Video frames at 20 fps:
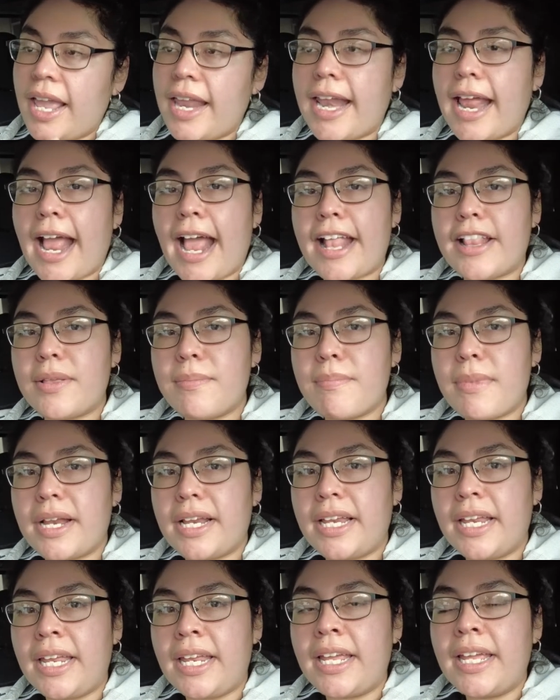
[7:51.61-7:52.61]
And I had the
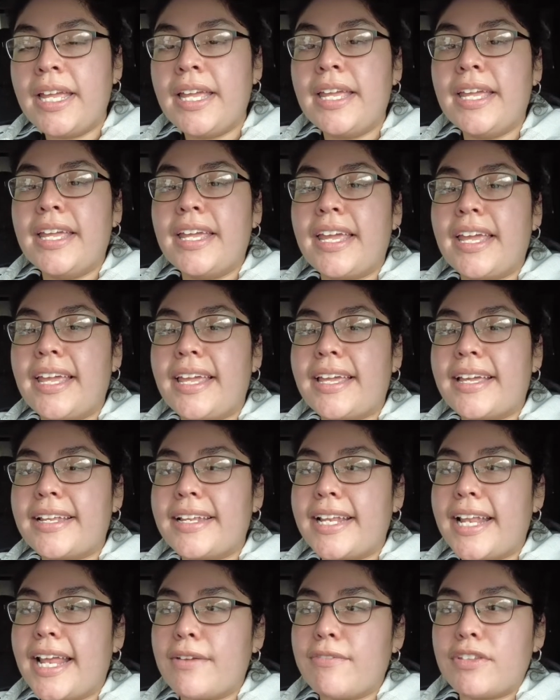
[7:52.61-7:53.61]
money
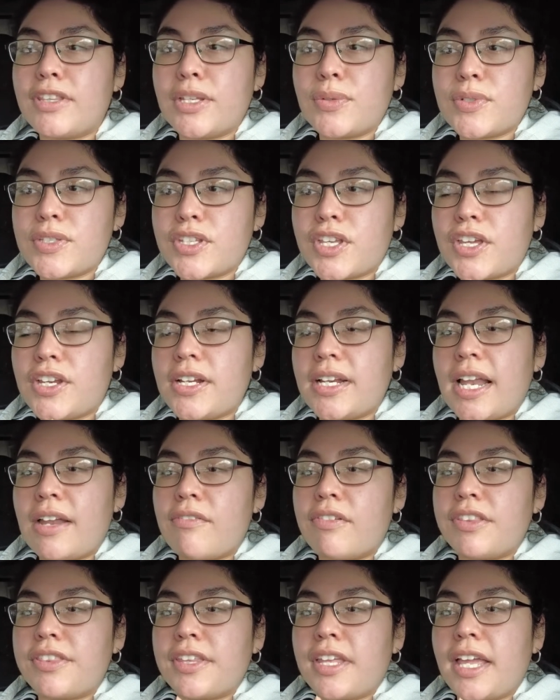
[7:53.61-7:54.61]
and everything was good and
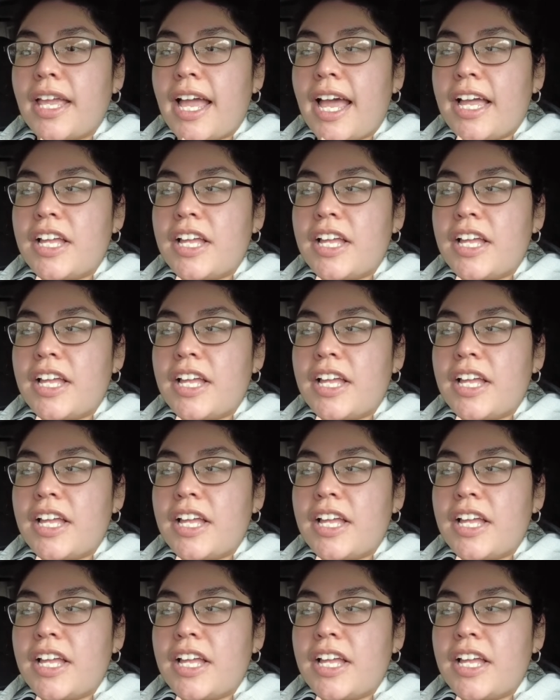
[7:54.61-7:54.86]
everything.